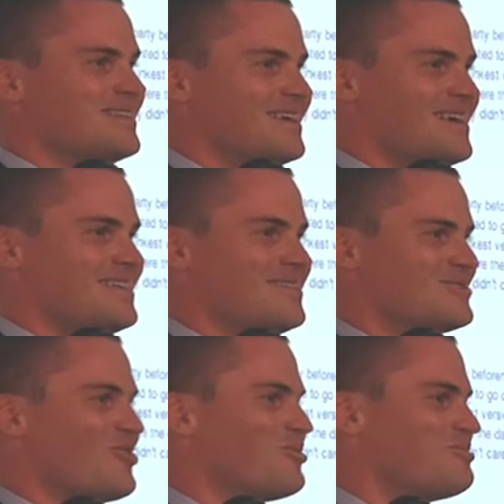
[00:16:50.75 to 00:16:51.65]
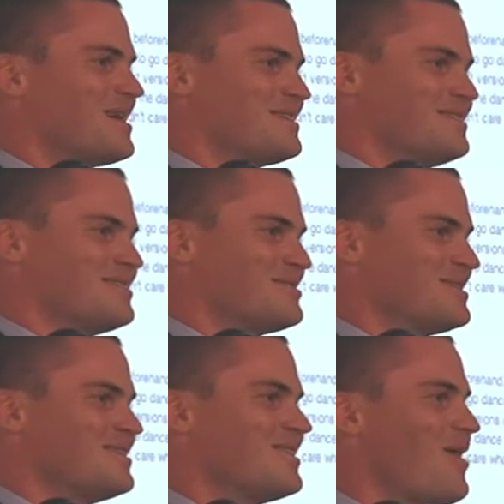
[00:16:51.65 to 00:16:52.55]
in the solar plexus
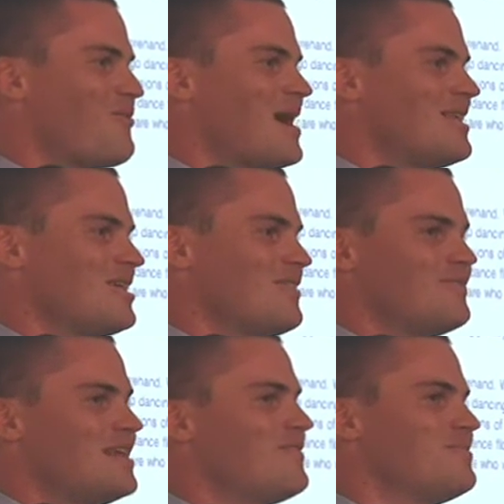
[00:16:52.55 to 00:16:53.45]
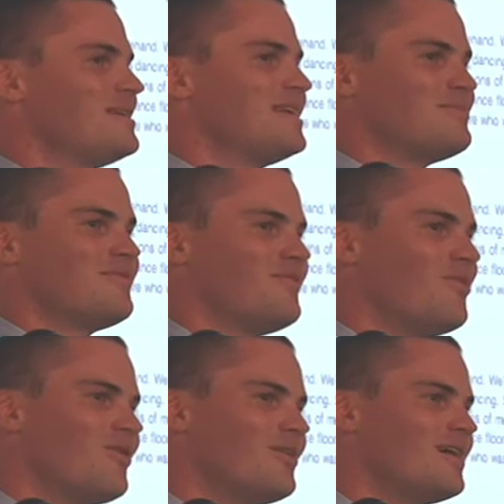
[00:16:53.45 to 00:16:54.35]
in a way that I've never been hit
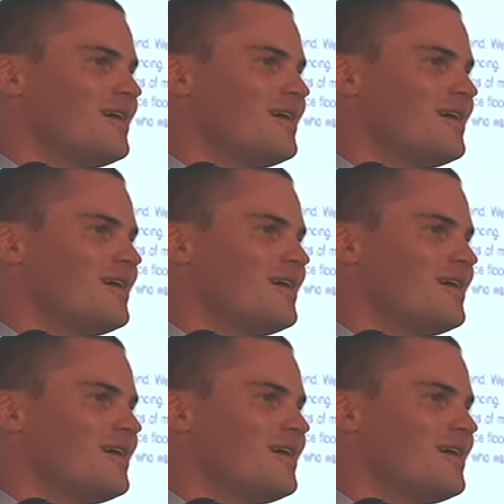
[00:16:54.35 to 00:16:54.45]
before.